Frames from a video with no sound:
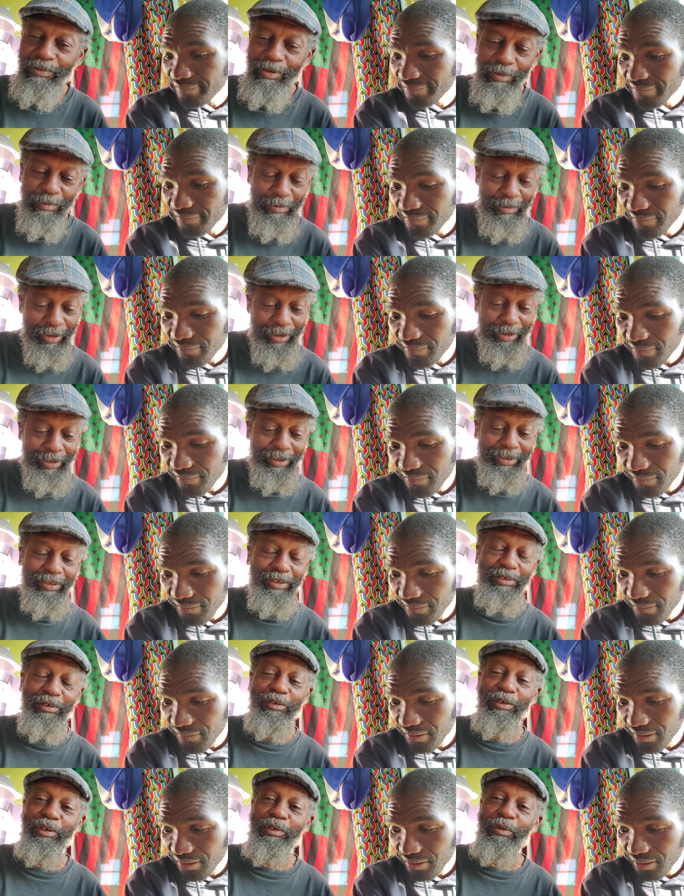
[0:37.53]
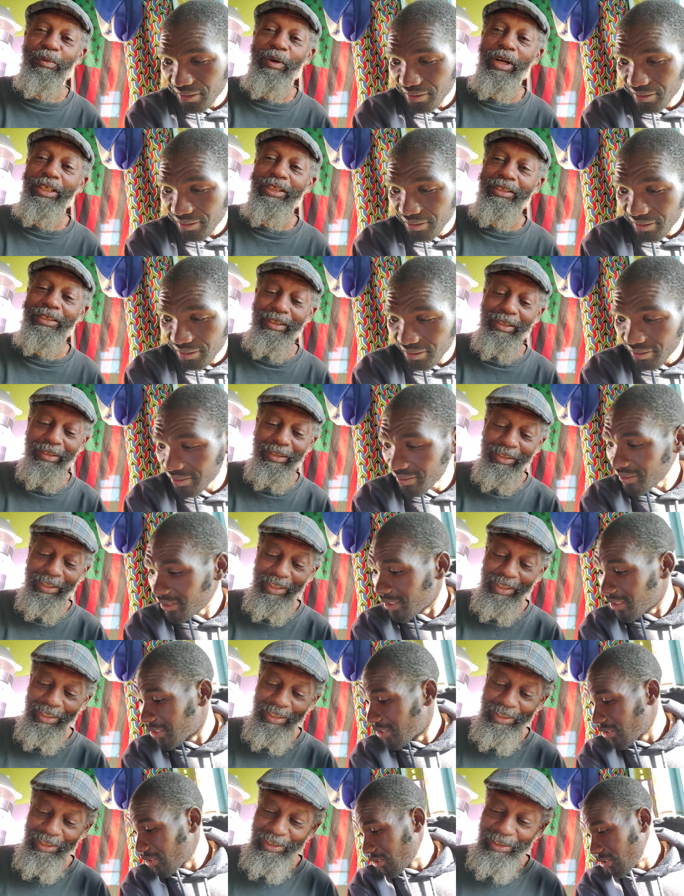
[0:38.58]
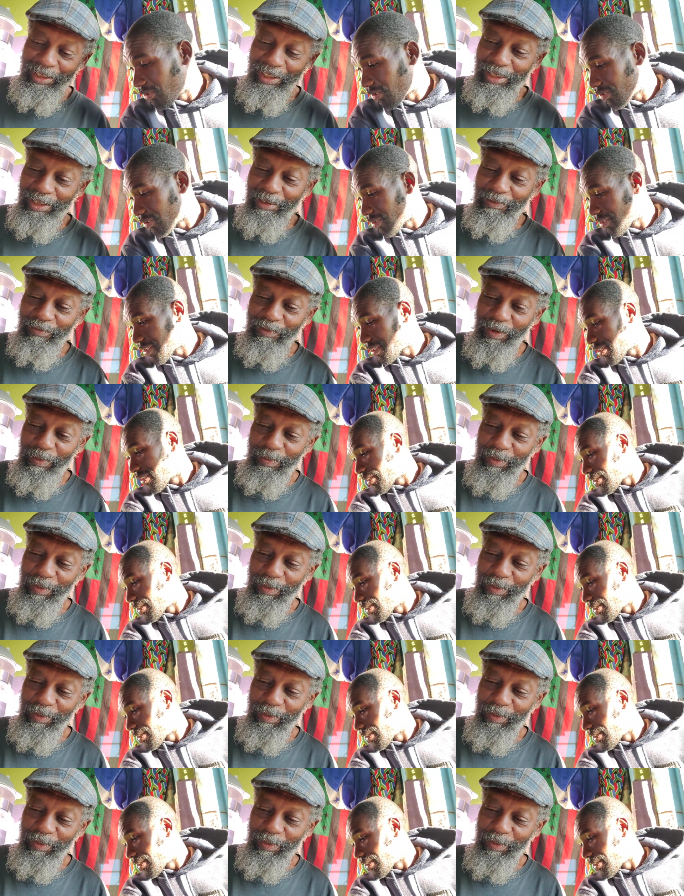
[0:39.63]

Speaker 1: this from? Well, that's a good question. He's getting it